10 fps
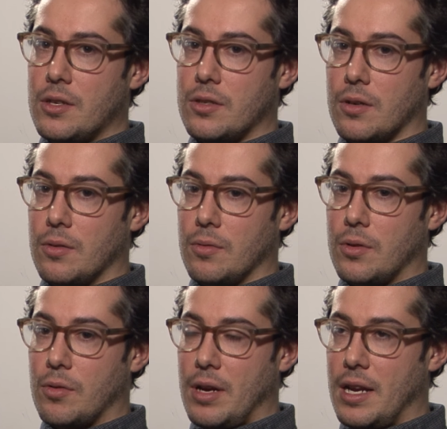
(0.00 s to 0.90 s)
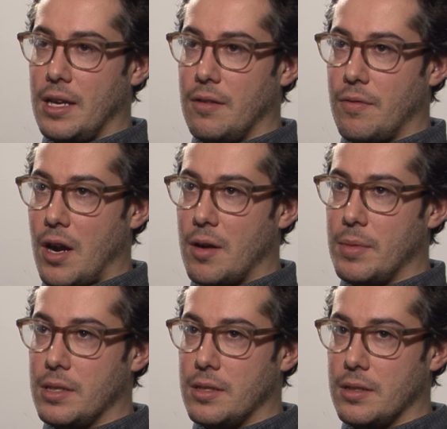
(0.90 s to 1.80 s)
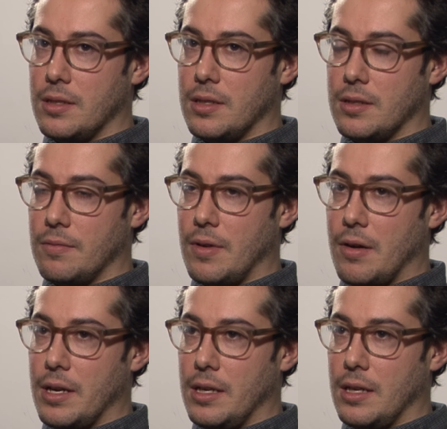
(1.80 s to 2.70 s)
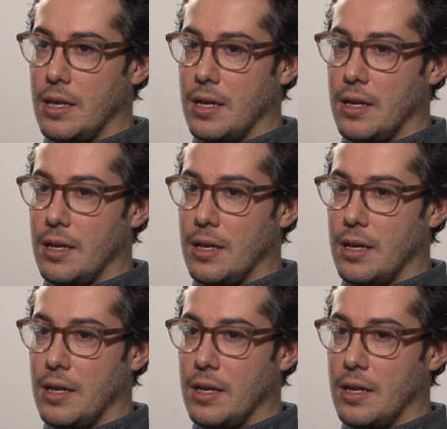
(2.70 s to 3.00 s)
So creating environments is a very